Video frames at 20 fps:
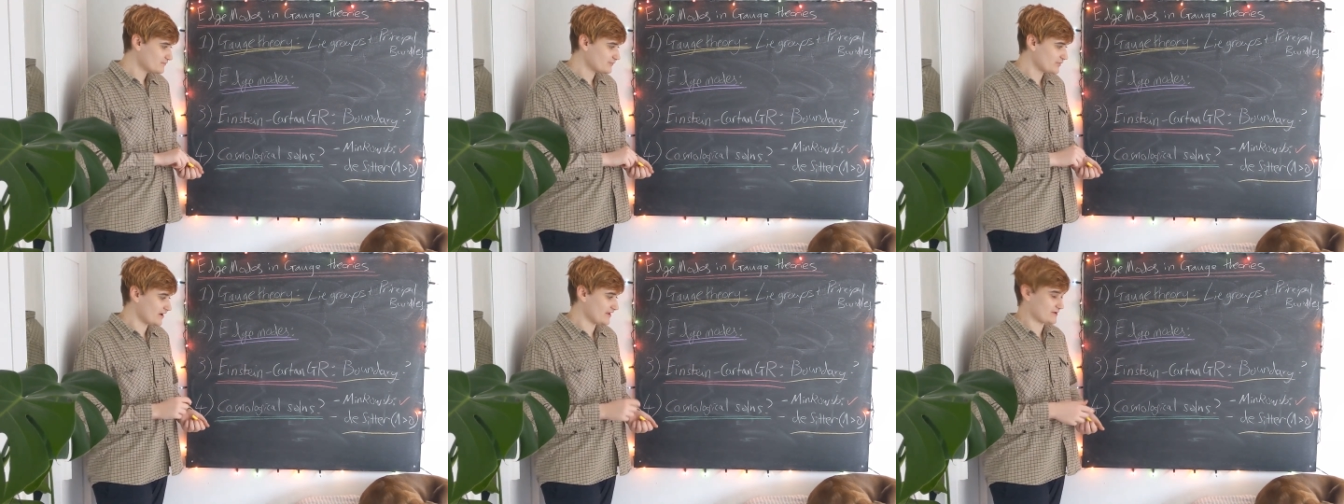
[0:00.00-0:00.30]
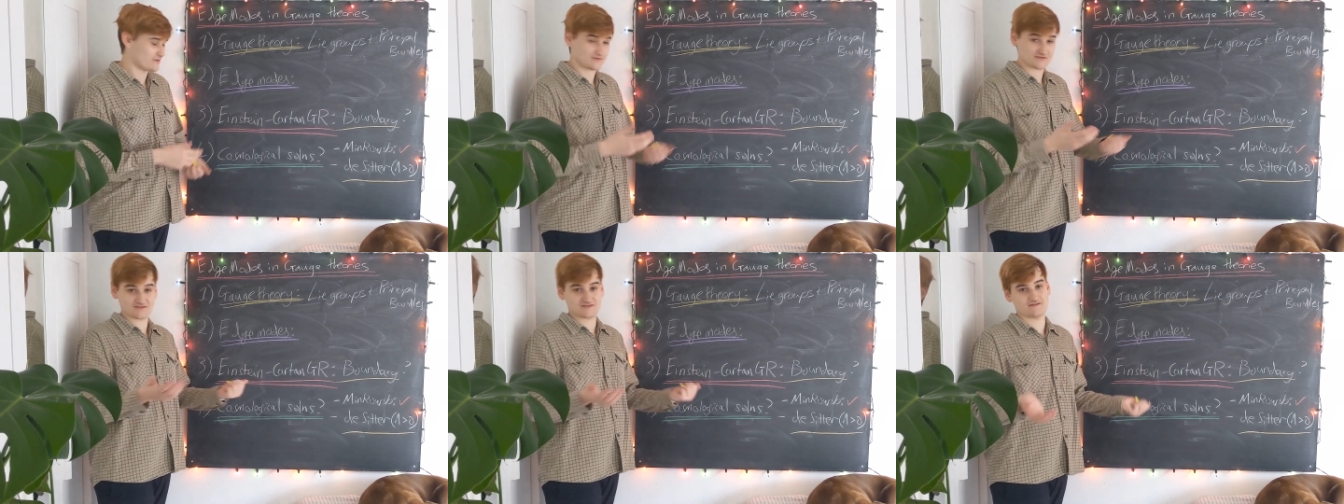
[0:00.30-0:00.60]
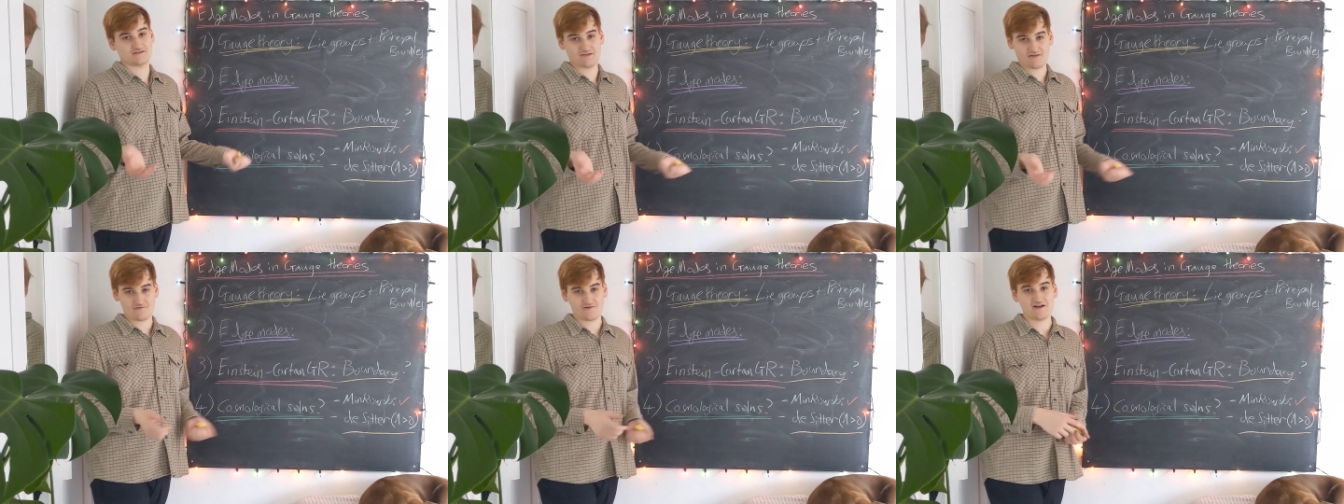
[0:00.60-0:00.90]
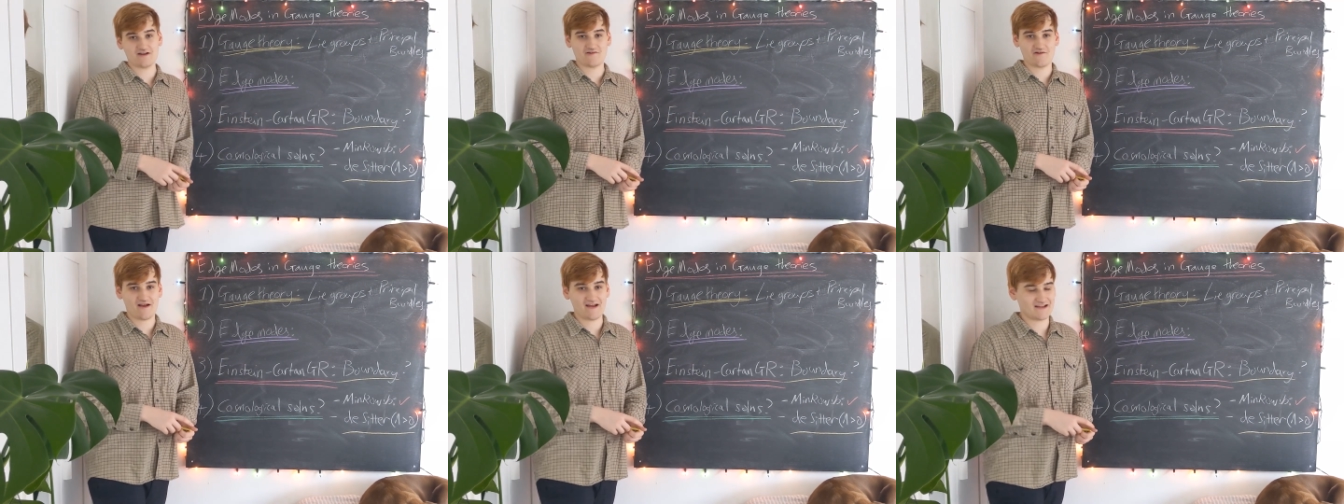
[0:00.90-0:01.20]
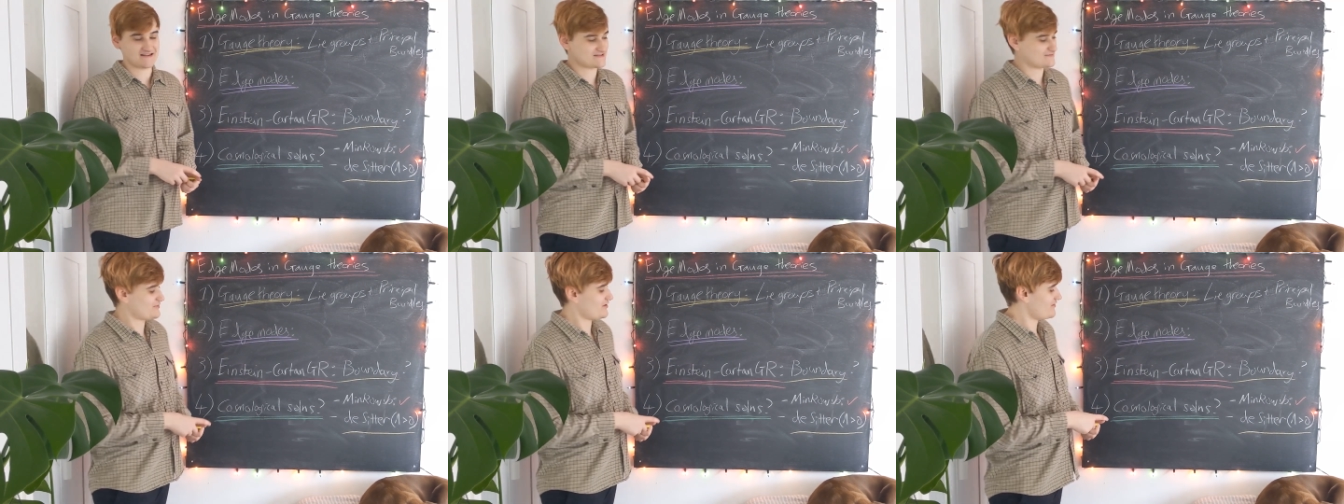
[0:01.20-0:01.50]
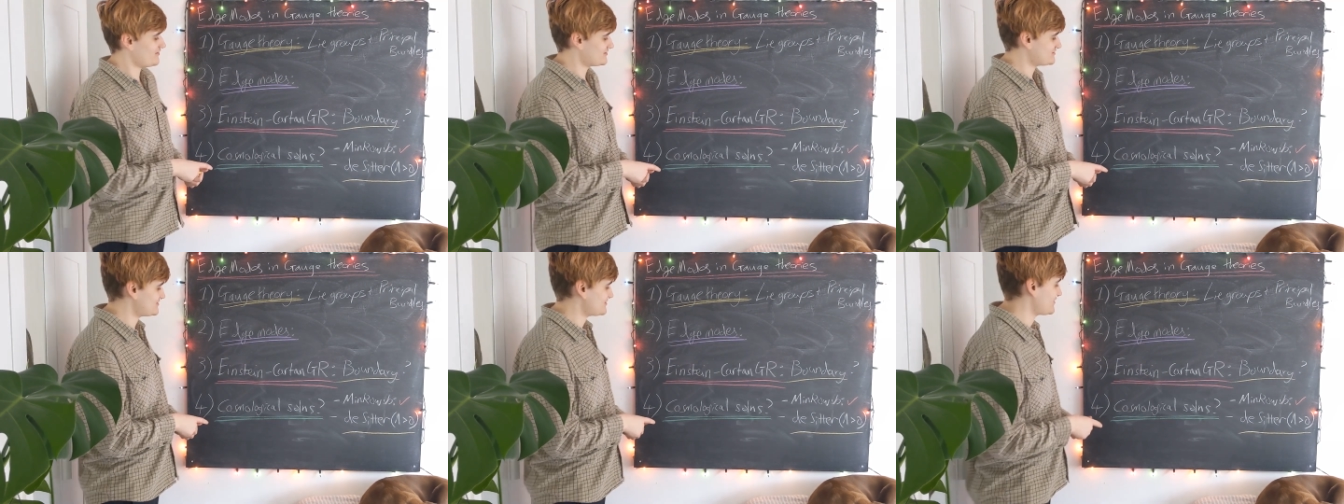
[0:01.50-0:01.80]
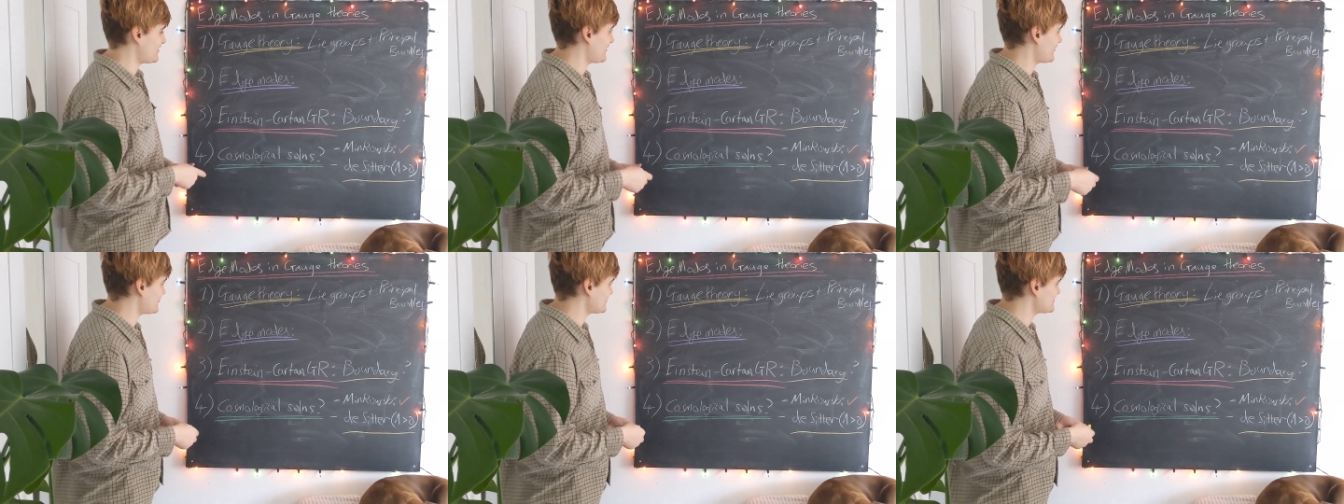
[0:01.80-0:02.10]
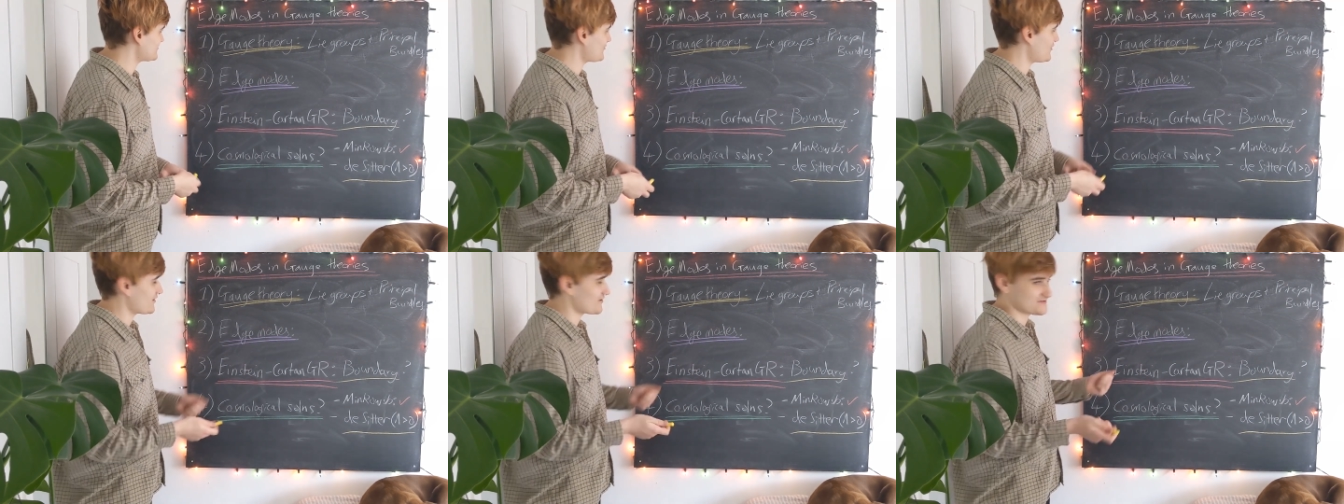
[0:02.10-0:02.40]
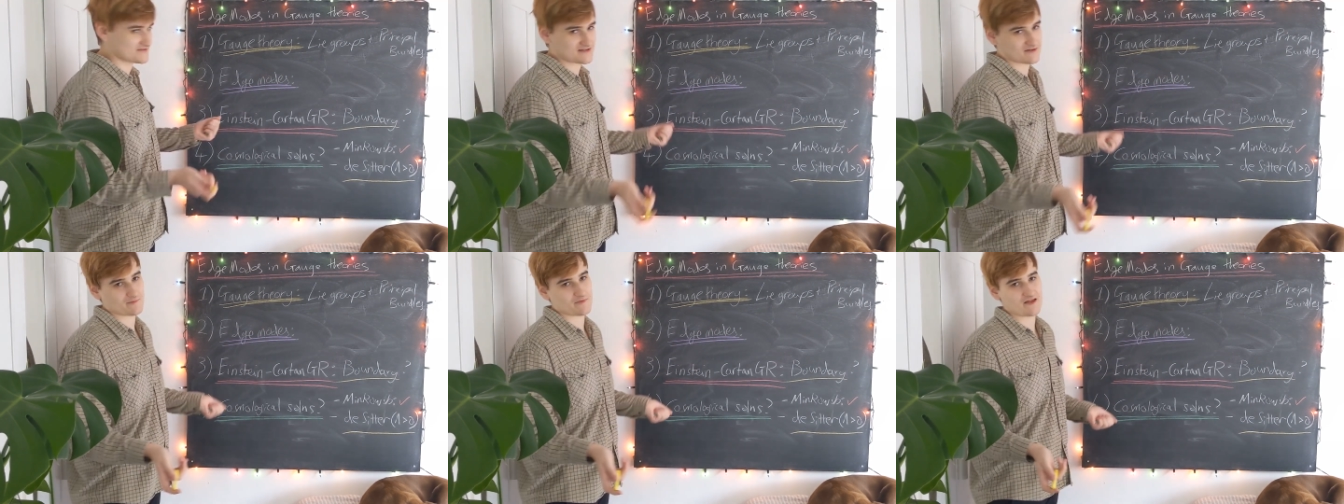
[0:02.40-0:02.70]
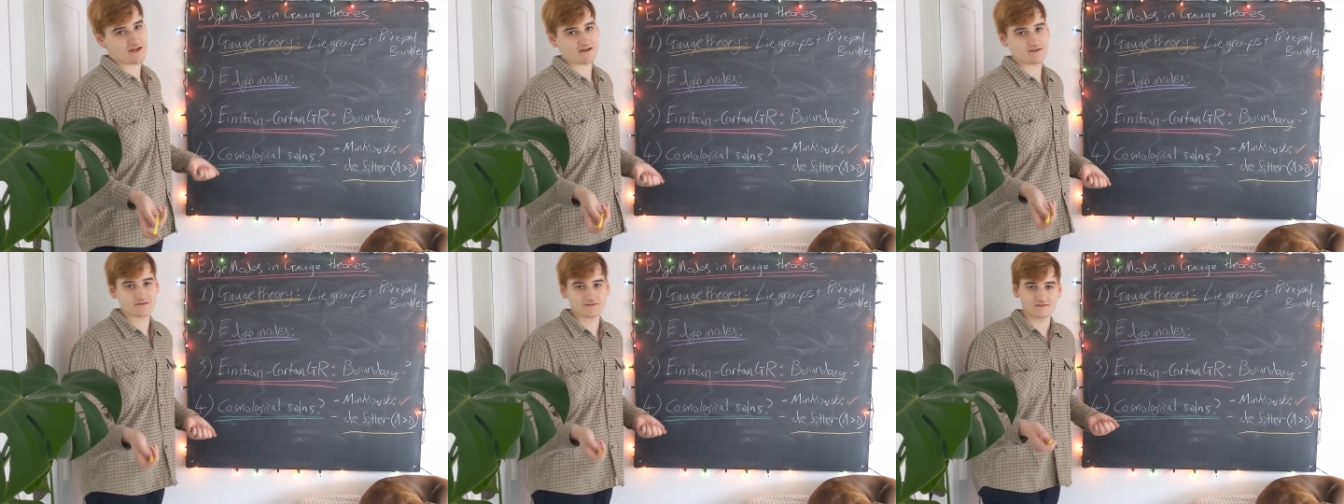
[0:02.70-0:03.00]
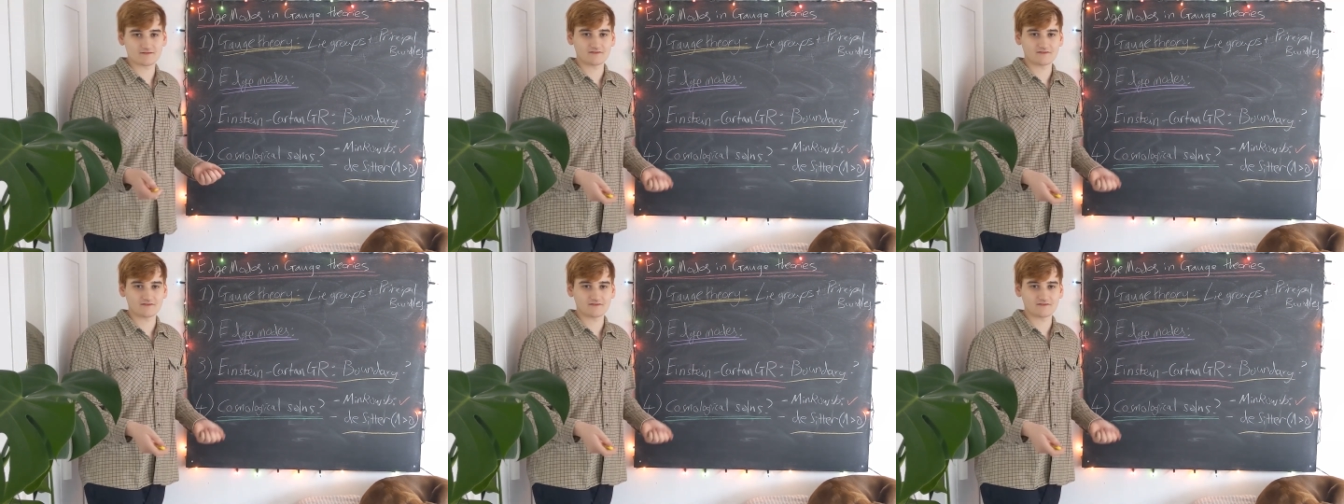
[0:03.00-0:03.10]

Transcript: But it was a really great experience, and I got to work on something